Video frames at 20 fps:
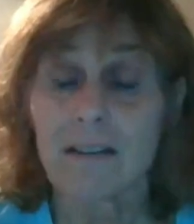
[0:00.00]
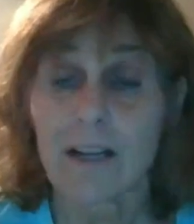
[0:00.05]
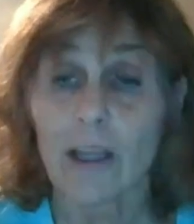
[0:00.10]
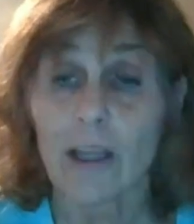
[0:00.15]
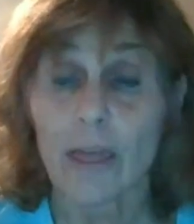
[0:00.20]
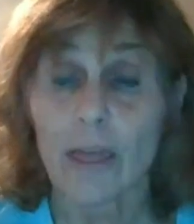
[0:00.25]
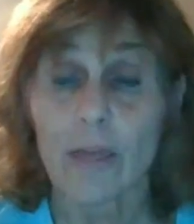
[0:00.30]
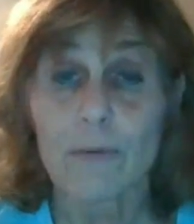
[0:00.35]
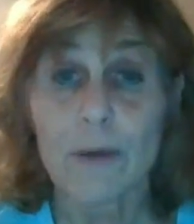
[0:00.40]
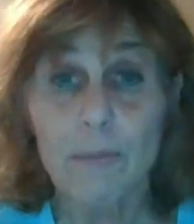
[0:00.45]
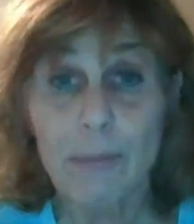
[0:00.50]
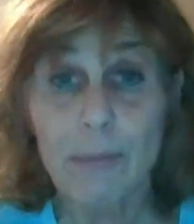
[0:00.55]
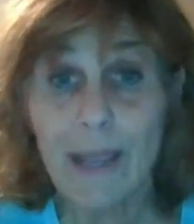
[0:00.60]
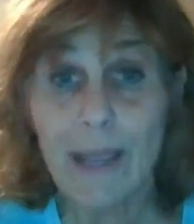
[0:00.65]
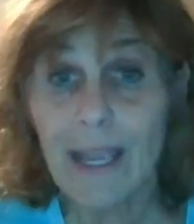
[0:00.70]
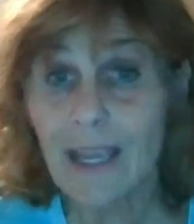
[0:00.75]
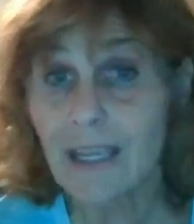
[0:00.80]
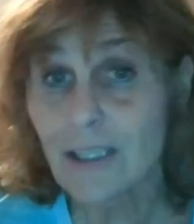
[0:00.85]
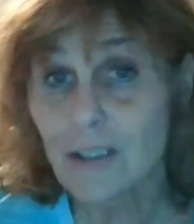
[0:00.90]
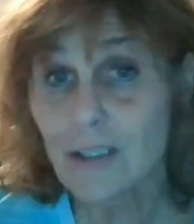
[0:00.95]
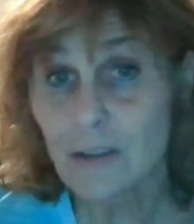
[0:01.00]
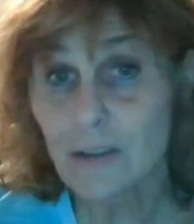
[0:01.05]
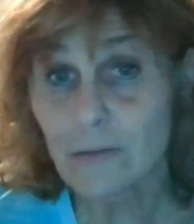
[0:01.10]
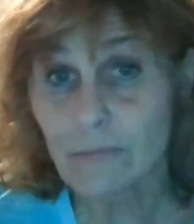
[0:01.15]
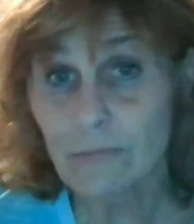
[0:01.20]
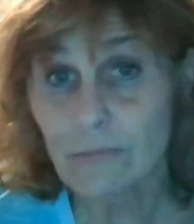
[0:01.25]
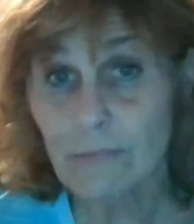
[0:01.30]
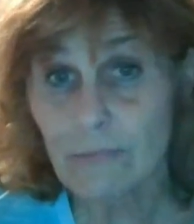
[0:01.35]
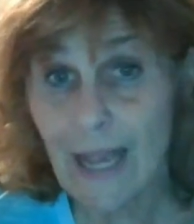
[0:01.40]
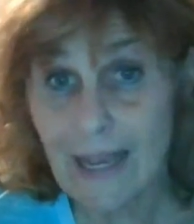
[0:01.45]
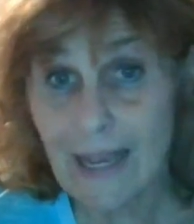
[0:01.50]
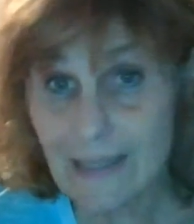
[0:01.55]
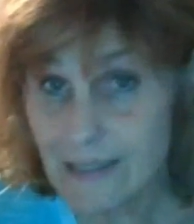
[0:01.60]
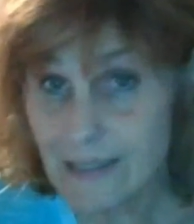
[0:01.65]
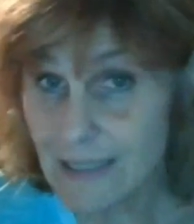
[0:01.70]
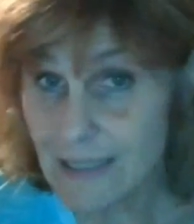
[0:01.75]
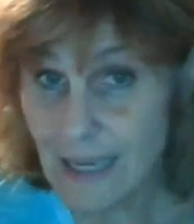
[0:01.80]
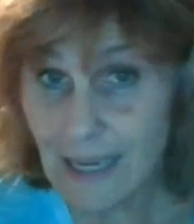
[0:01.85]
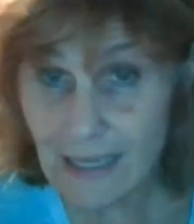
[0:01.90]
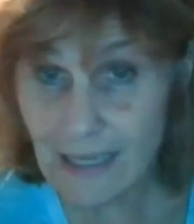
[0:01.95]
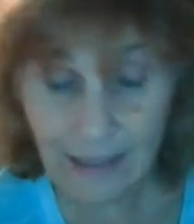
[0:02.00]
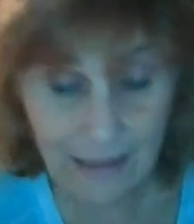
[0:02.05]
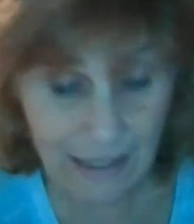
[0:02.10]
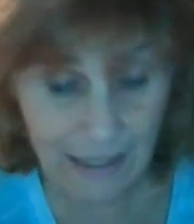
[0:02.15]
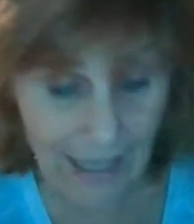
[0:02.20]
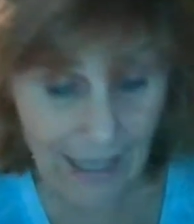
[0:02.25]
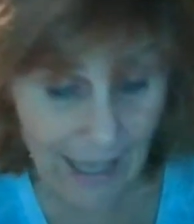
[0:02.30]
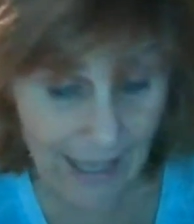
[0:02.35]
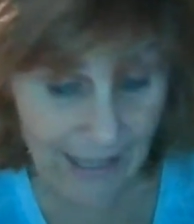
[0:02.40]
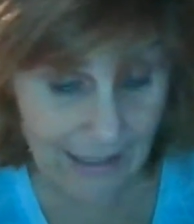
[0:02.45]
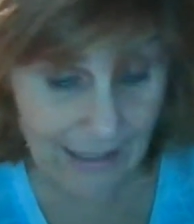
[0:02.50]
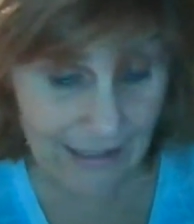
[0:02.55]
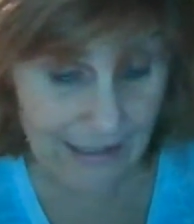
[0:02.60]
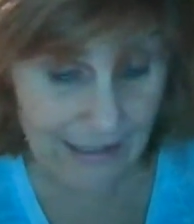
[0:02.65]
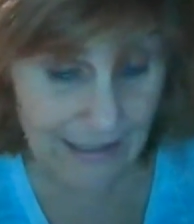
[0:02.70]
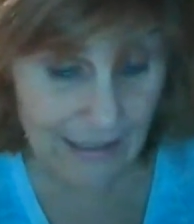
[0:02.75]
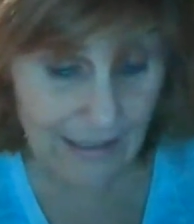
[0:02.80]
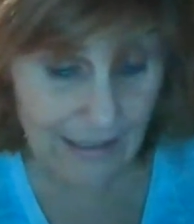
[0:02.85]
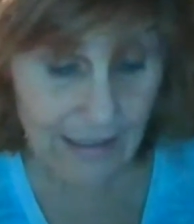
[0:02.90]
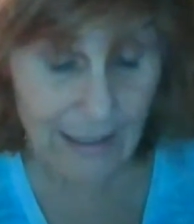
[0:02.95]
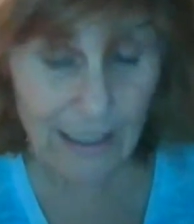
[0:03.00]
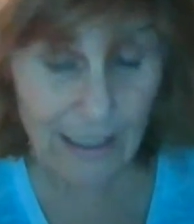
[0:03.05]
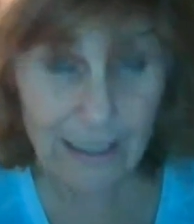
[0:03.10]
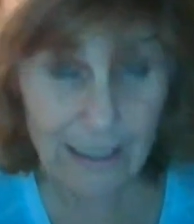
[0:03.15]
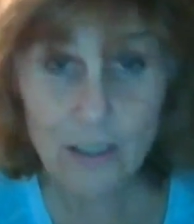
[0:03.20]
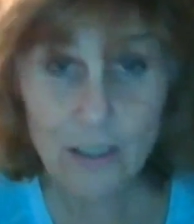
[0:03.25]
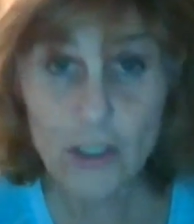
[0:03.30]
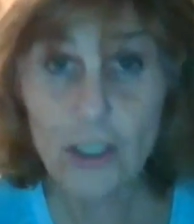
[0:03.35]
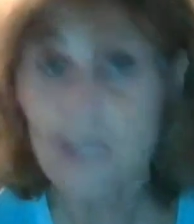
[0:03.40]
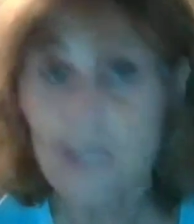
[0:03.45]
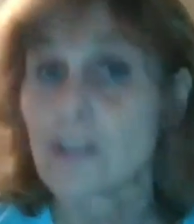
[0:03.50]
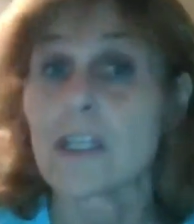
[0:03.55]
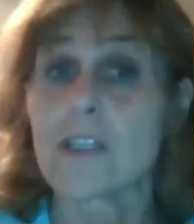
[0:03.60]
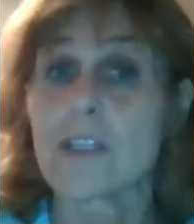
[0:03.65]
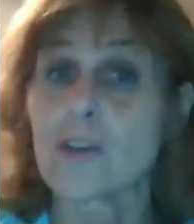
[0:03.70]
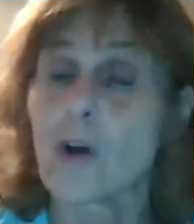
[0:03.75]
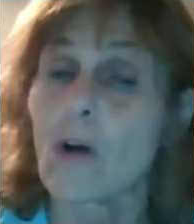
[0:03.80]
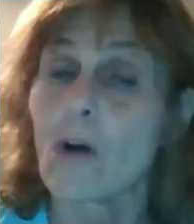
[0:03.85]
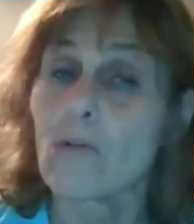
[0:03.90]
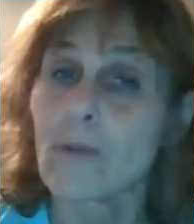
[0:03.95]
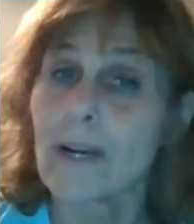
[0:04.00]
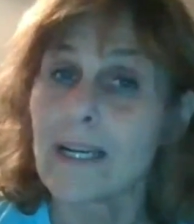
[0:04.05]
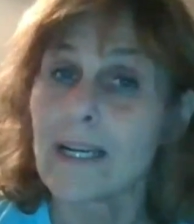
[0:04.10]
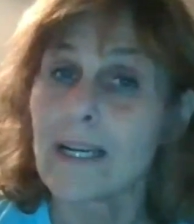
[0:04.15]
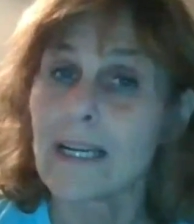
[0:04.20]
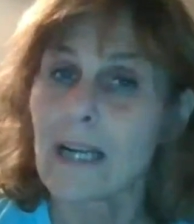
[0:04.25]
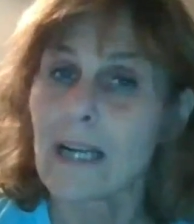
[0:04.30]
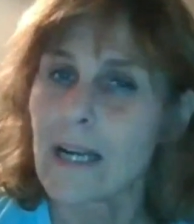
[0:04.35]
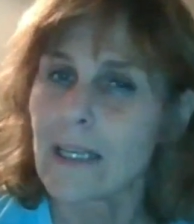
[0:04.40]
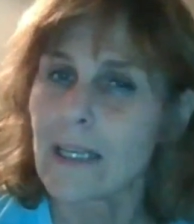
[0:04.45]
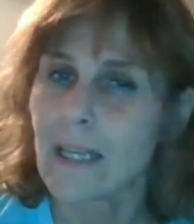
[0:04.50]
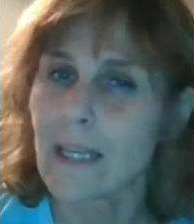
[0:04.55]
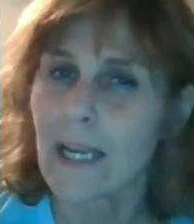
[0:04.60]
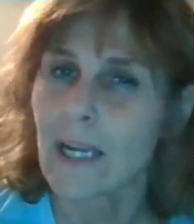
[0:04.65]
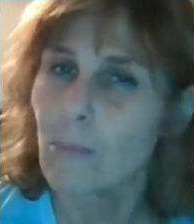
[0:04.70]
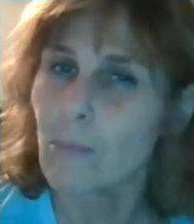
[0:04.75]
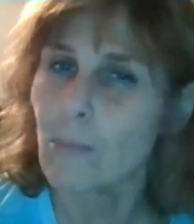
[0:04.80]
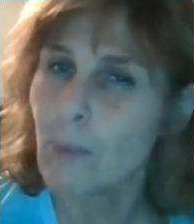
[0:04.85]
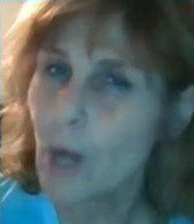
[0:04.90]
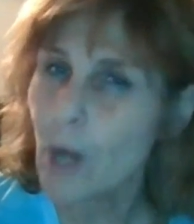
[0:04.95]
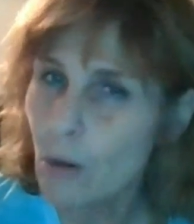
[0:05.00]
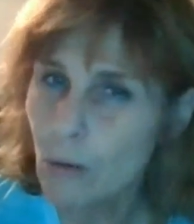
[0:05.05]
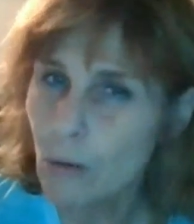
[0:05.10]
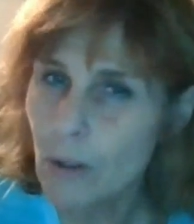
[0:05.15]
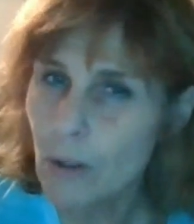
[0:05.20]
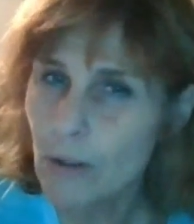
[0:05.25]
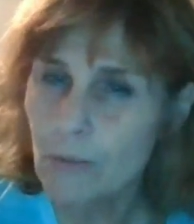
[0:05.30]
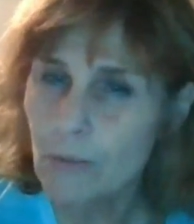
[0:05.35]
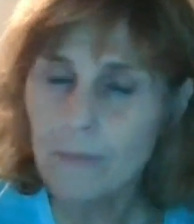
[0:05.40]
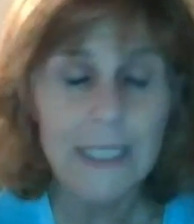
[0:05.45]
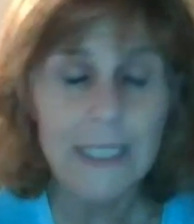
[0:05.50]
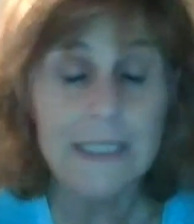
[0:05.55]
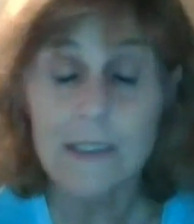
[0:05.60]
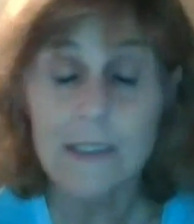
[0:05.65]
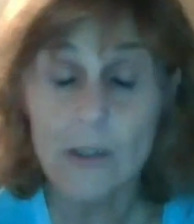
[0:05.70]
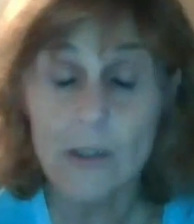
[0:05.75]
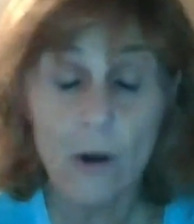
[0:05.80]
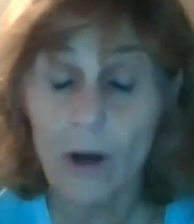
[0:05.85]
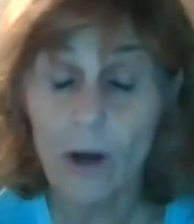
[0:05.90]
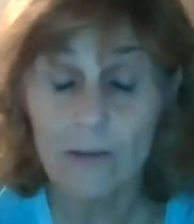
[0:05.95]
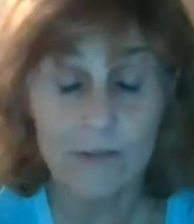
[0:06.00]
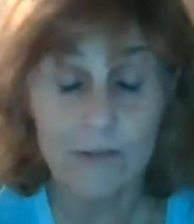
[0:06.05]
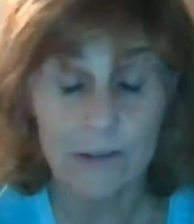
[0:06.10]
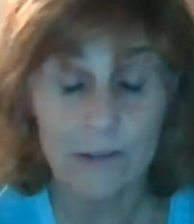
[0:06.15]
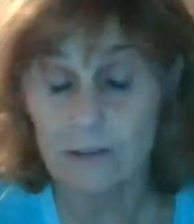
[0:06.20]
a 3-page essay at the end, and it's all written kind of like a poem. It's awful.